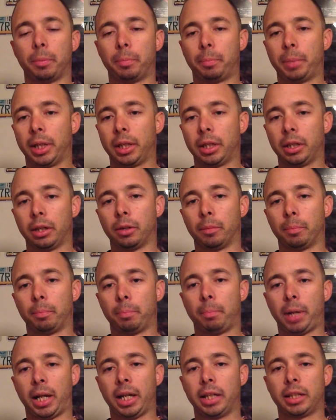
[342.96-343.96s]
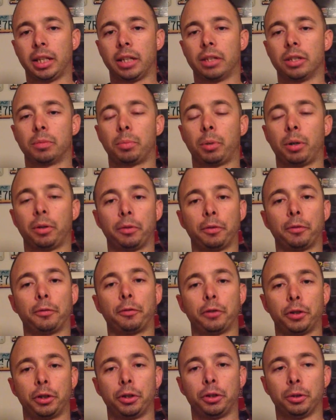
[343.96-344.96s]
picking a bike that is perfect
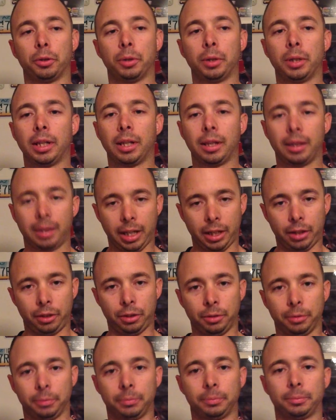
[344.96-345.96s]
for you. Thank you.